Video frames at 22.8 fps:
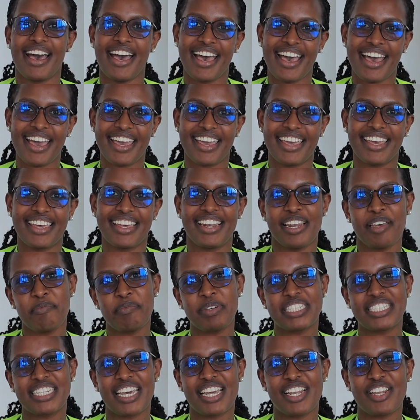Hi, let
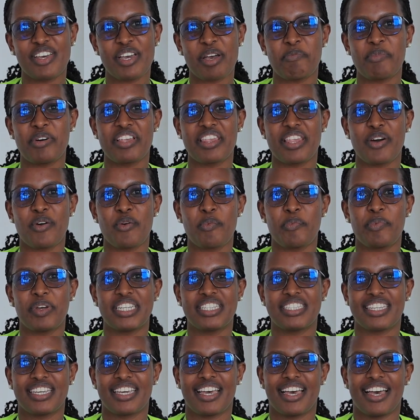me tell you about the Upesi